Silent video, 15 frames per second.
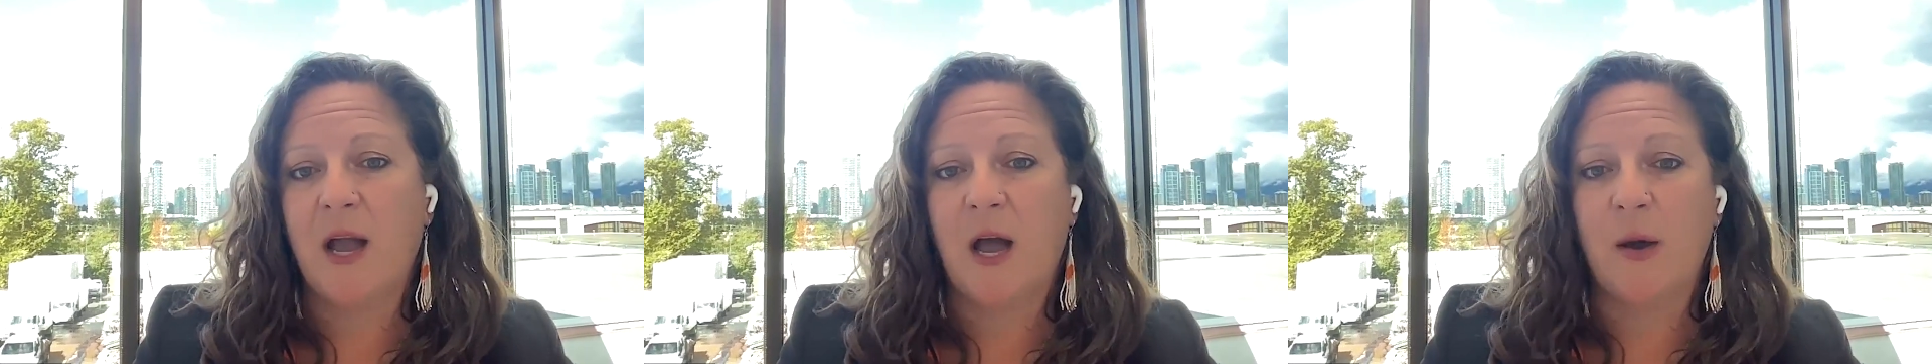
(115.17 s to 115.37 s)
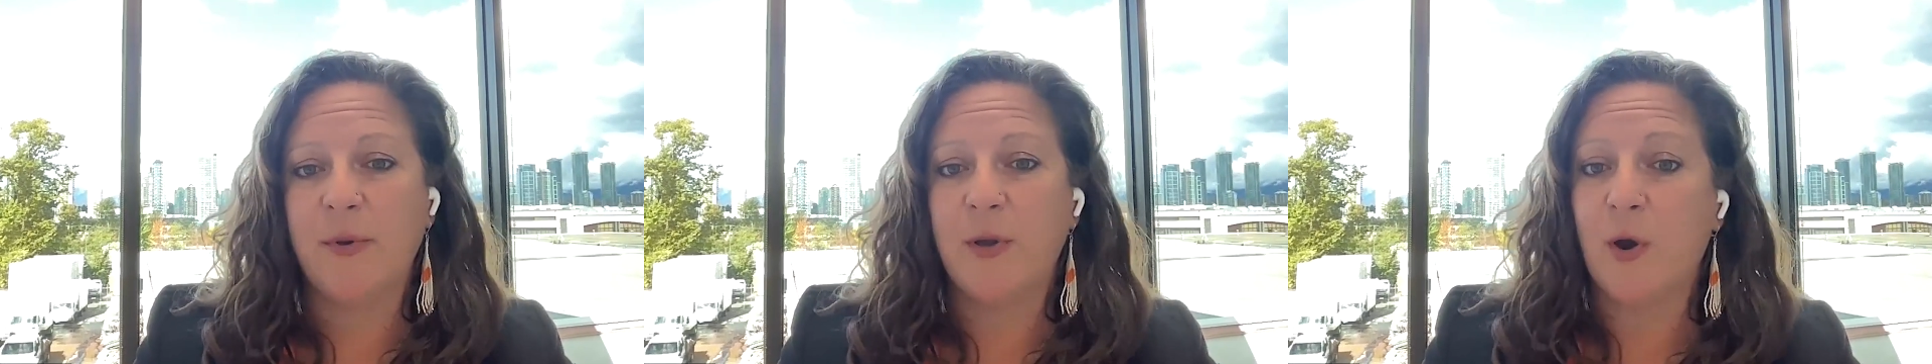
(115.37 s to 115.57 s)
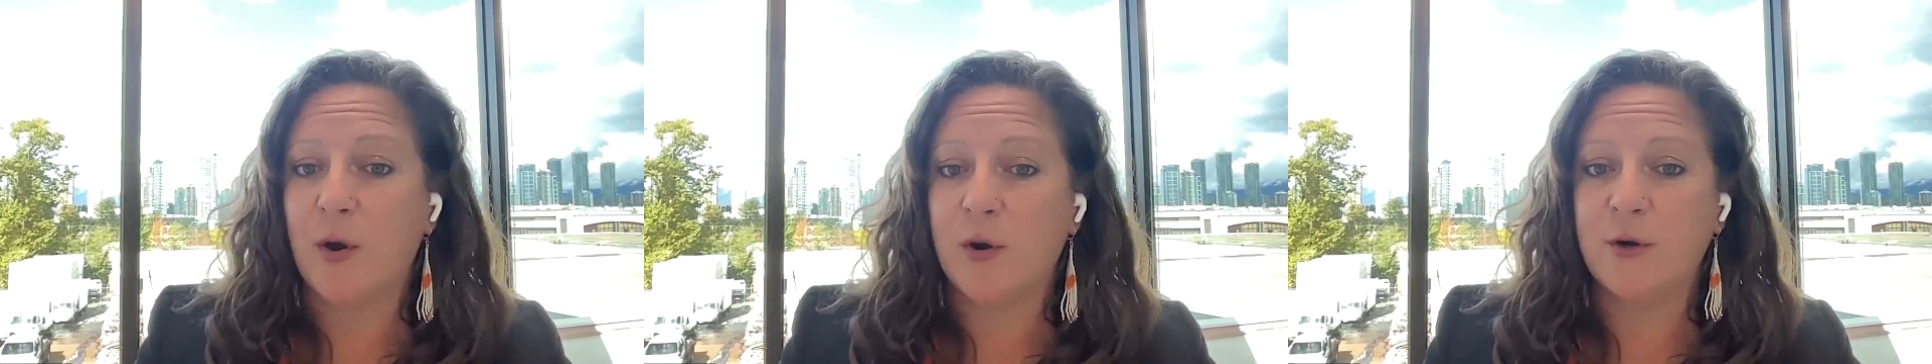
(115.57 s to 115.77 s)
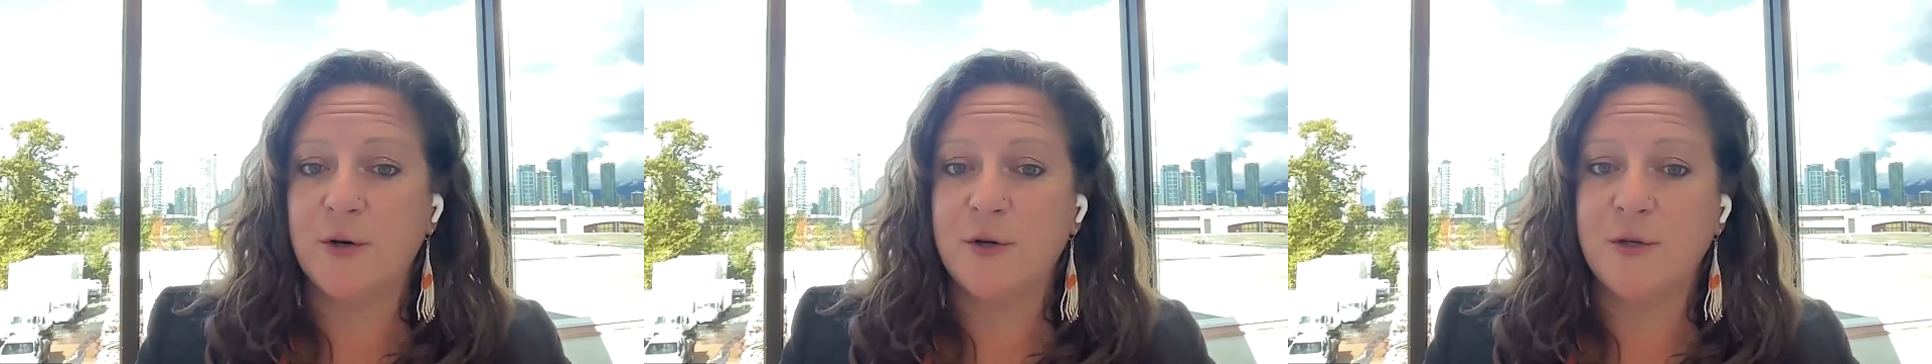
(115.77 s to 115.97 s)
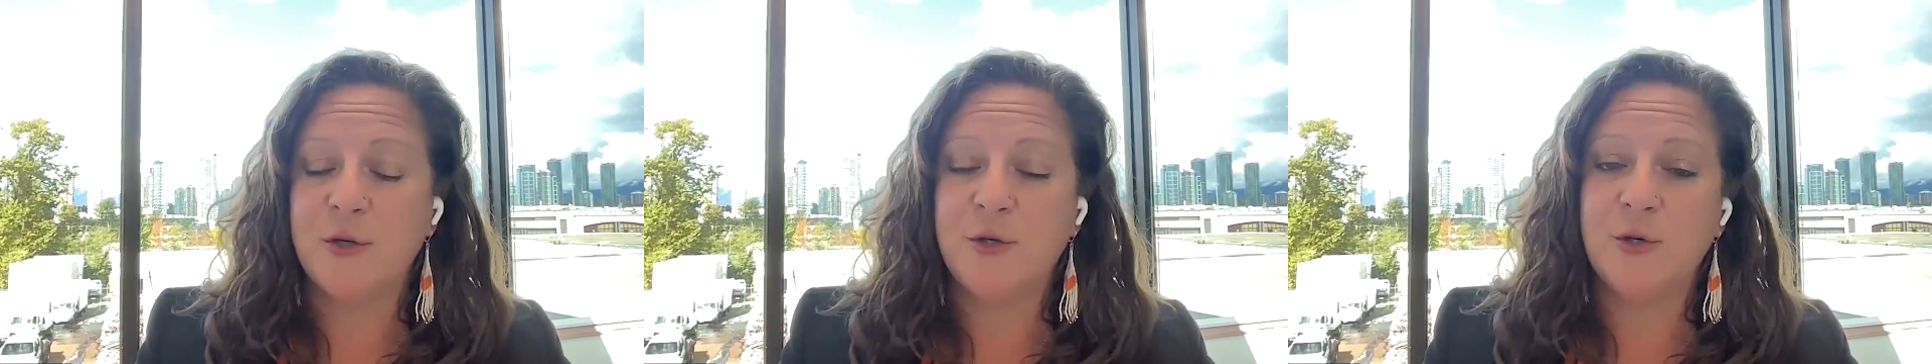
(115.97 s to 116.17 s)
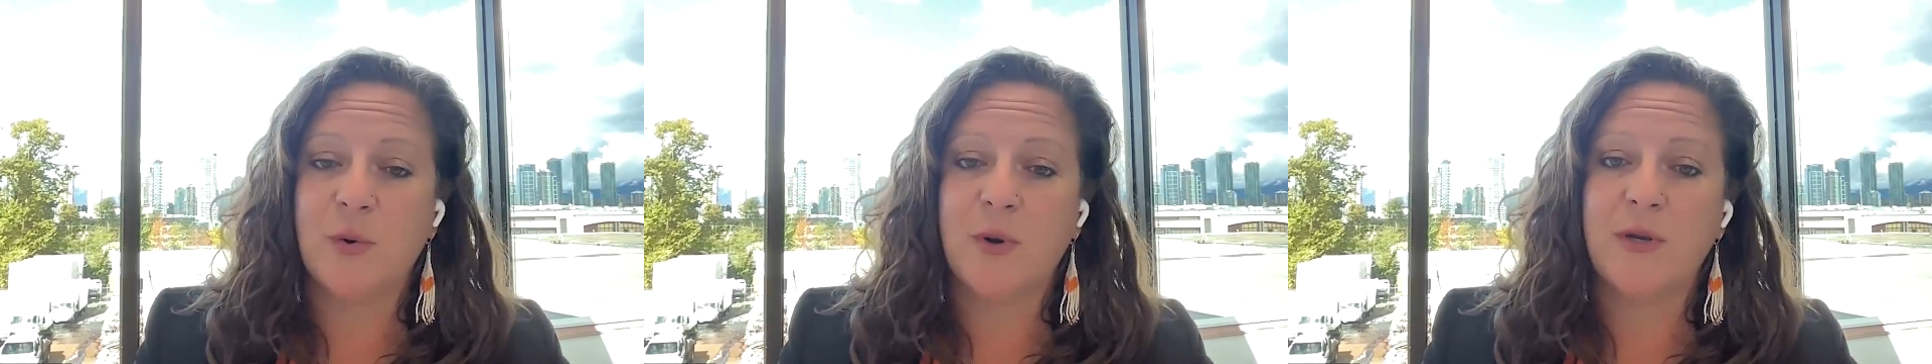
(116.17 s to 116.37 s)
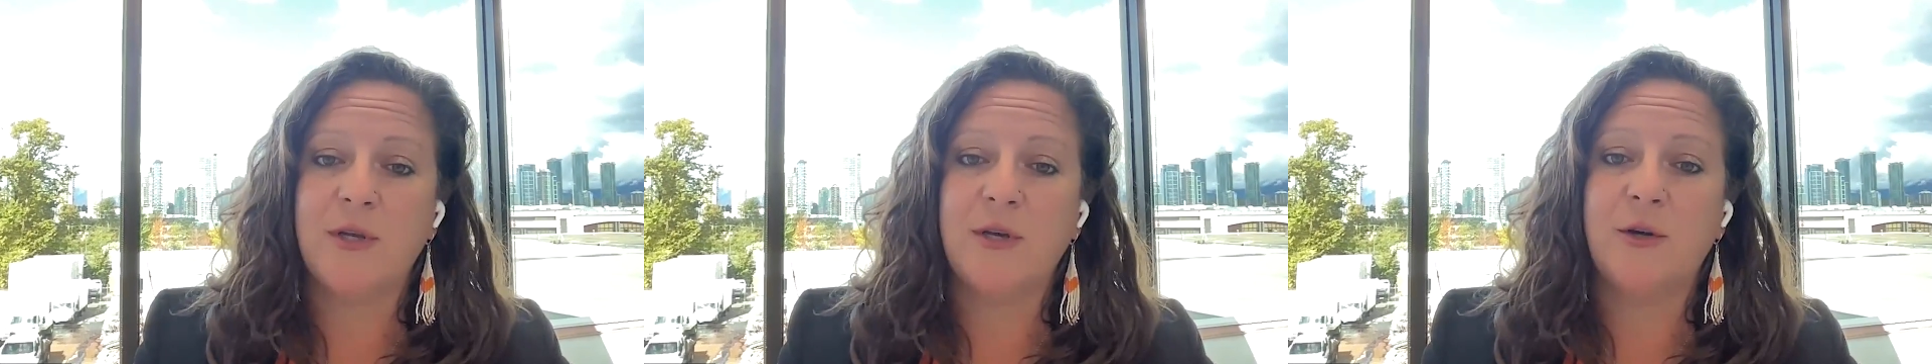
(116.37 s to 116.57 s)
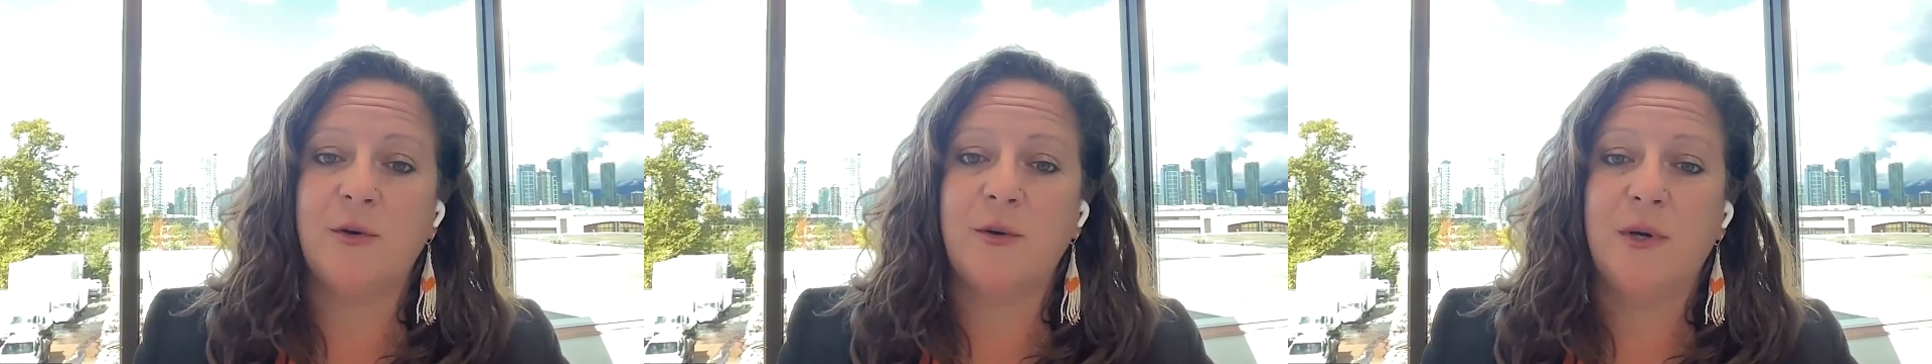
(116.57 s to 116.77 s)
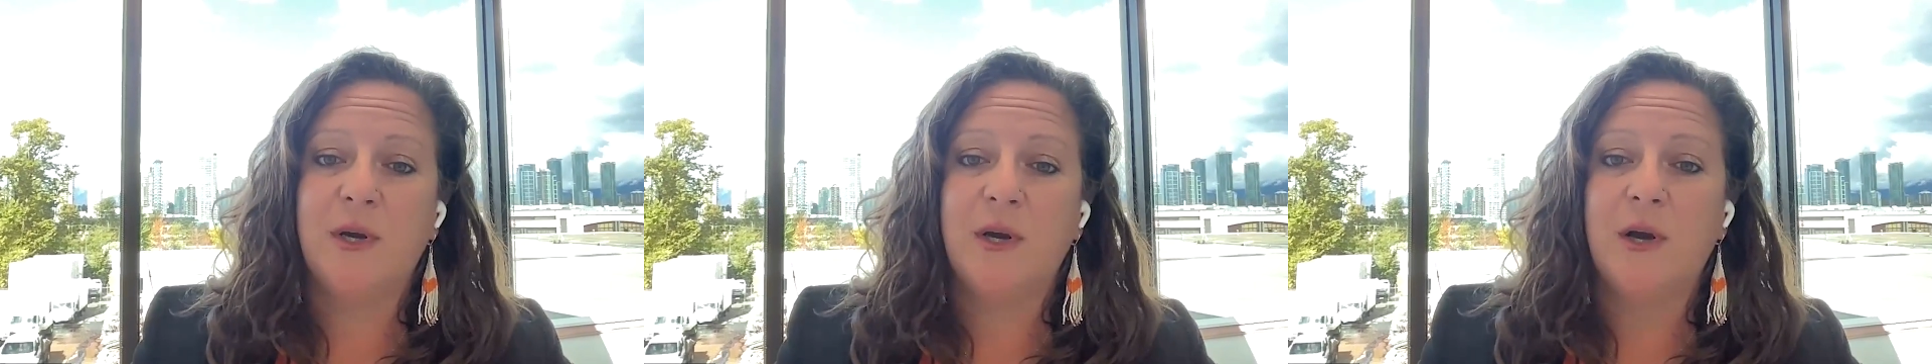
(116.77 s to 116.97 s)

I'll be honored to join you